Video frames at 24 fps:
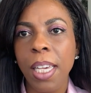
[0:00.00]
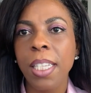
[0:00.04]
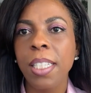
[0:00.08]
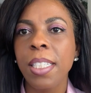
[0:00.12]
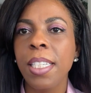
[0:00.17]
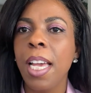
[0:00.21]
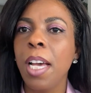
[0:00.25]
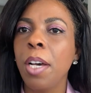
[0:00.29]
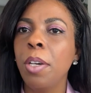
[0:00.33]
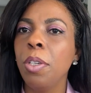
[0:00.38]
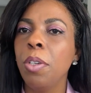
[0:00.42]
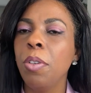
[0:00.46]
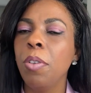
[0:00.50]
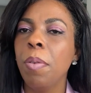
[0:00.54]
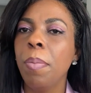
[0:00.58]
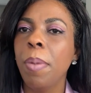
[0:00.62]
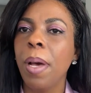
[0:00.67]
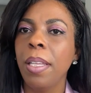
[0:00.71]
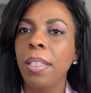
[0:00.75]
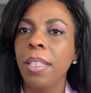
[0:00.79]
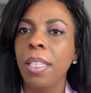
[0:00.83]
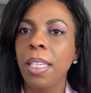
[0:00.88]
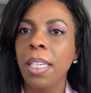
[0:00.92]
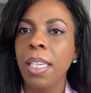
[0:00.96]
and tell you
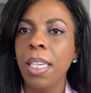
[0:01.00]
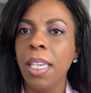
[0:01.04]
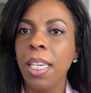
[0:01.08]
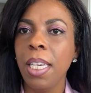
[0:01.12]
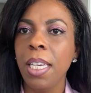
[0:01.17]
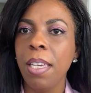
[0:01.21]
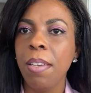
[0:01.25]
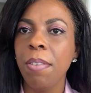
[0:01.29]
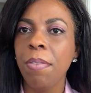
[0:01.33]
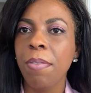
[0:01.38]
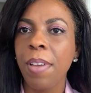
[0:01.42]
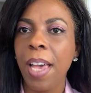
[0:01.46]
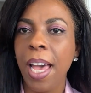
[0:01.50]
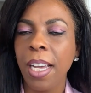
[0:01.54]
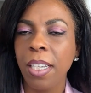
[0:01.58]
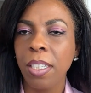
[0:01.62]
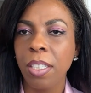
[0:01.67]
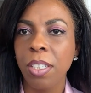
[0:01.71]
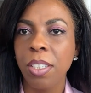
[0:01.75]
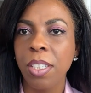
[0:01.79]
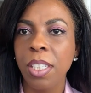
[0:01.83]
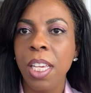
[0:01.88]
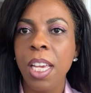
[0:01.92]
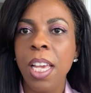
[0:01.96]
about the key
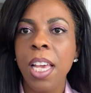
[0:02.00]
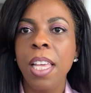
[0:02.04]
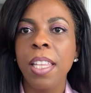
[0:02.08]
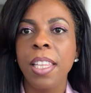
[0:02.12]
factors